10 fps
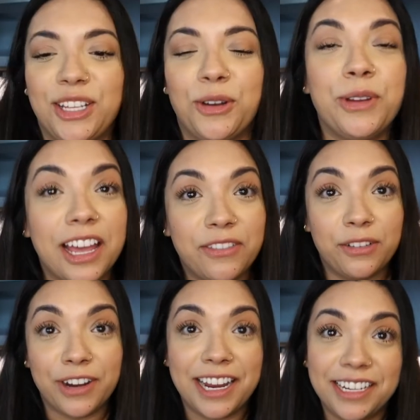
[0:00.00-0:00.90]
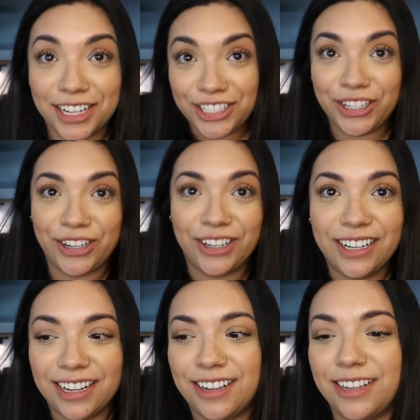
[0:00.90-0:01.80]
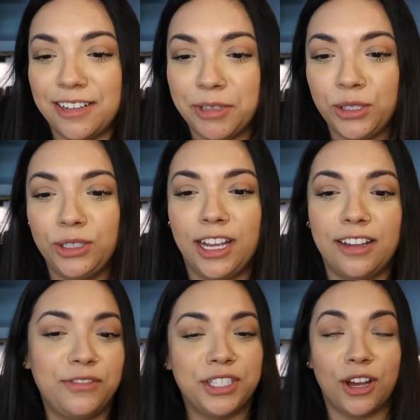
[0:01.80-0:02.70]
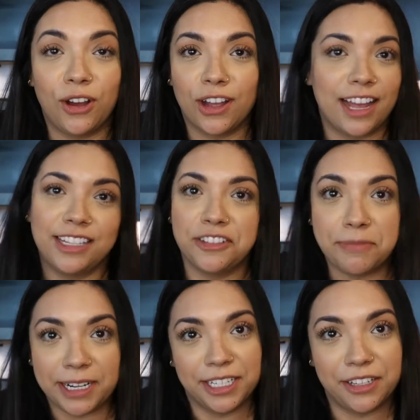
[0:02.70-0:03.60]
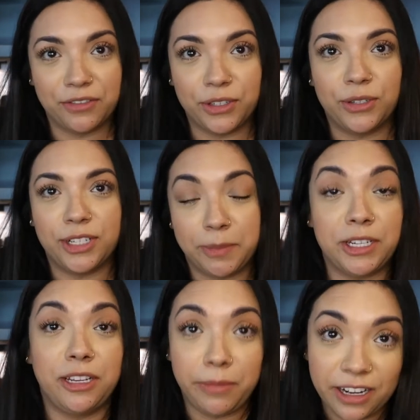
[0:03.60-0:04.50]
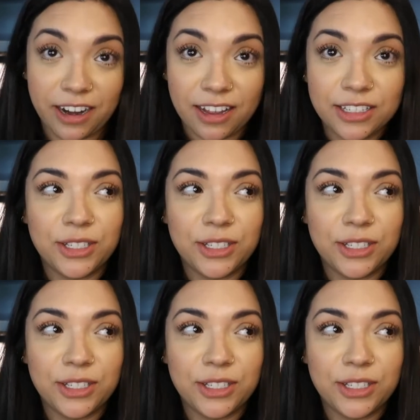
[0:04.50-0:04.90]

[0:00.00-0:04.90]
So we have a friend, Hunter, um, who loves all kinds of Mexican food, especially birria.